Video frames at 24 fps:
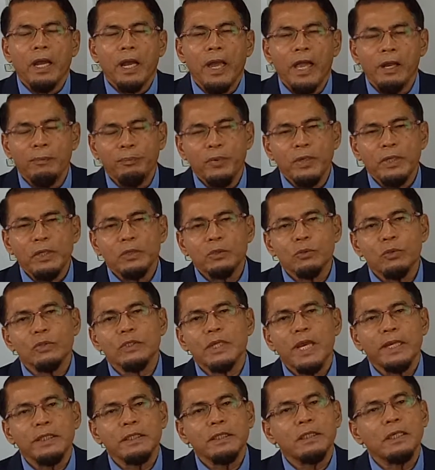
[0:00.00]
helping the
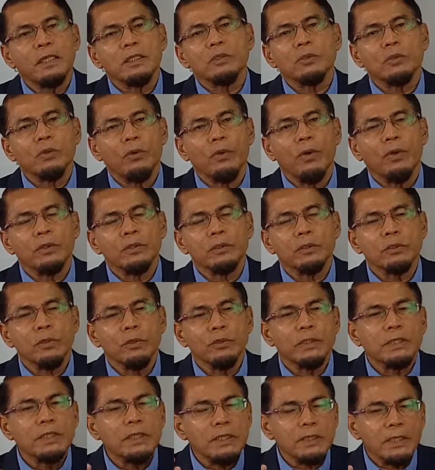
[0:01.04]
society, and so on.
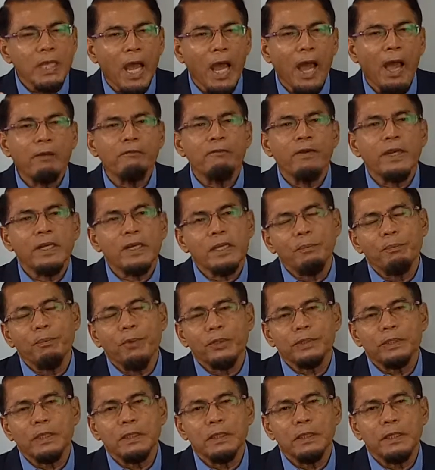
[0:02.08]
So these are very
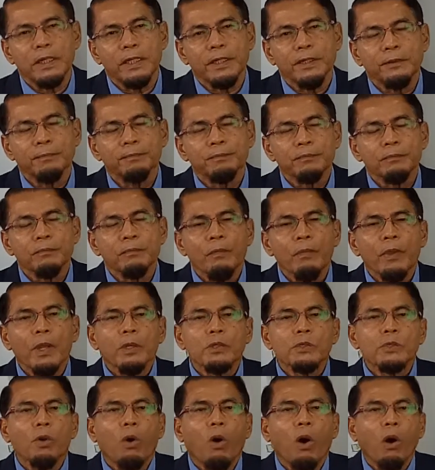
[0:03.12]
important things.
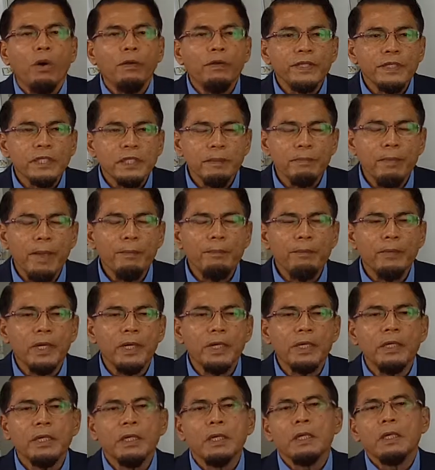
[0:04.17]
So always
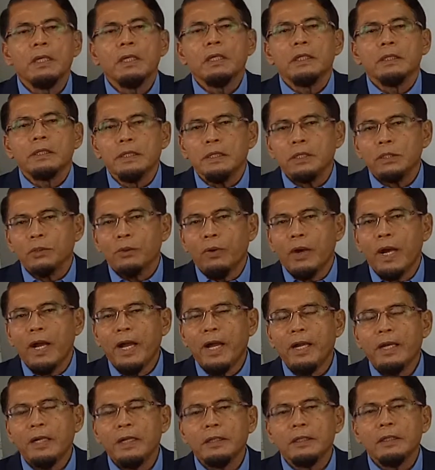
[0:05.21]
remember this
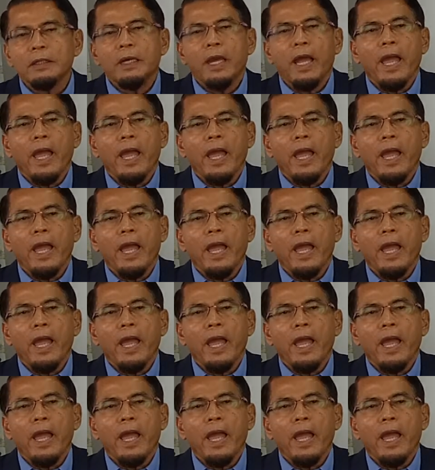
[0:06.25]
dua,